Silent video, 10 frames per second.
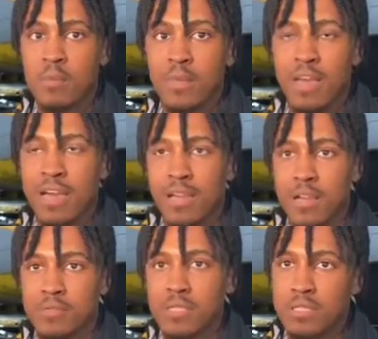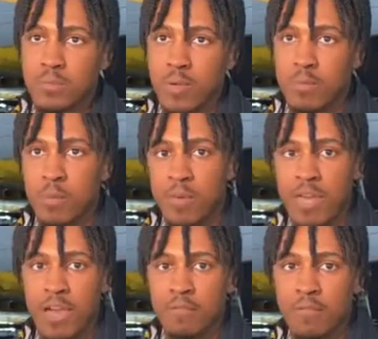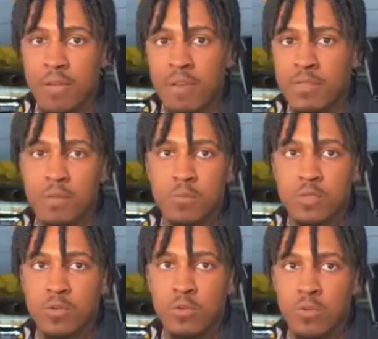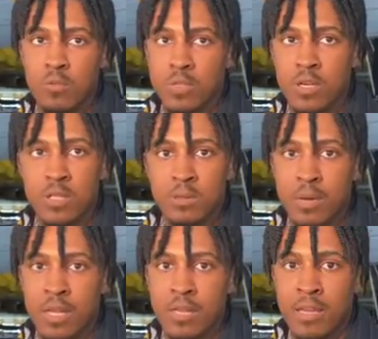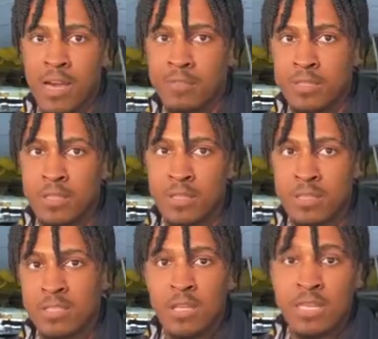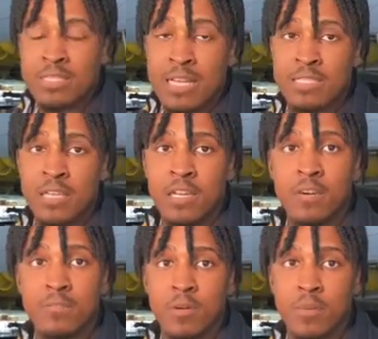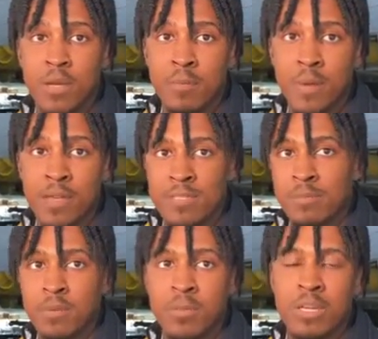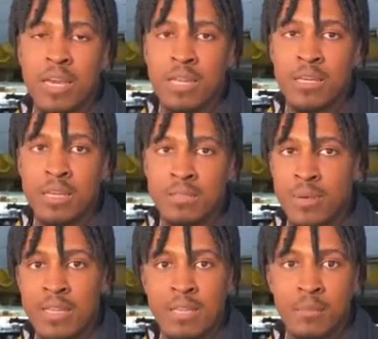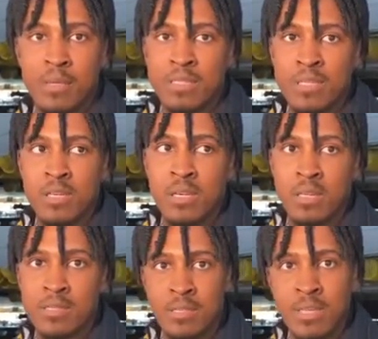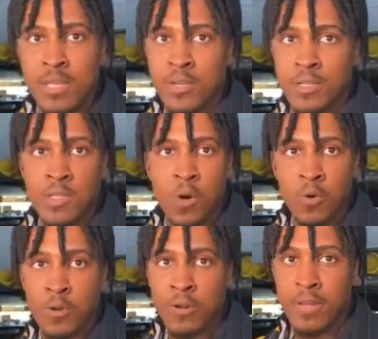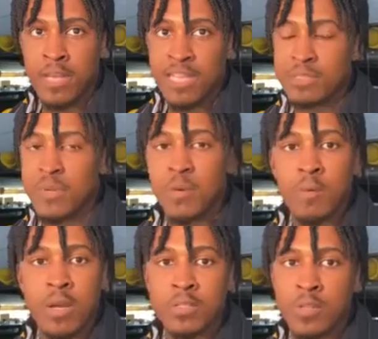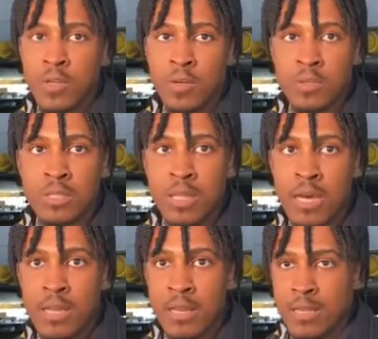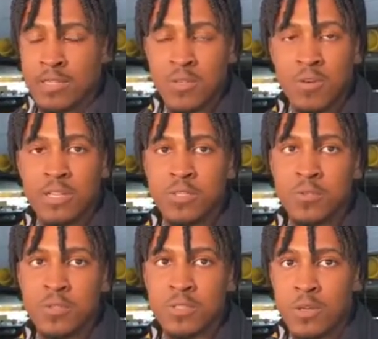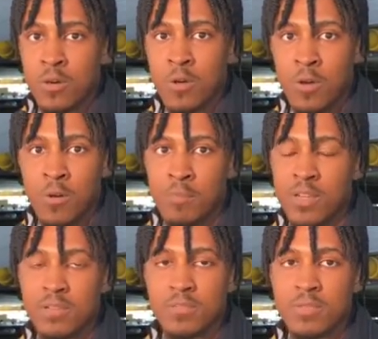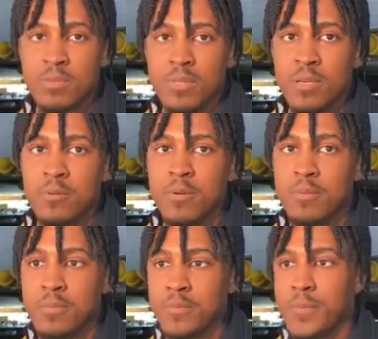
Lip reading: Yeah, I had a conversation with him and McCaffrey. Everything was cool. We talked about it. Obviously, it's actually good for him to come back. Some people look at it as a bad thing, but it's good. He's a leader. He's older. He's been around, so he knows a lot, and he's a great shooter, so I'm looking forward to playing with him.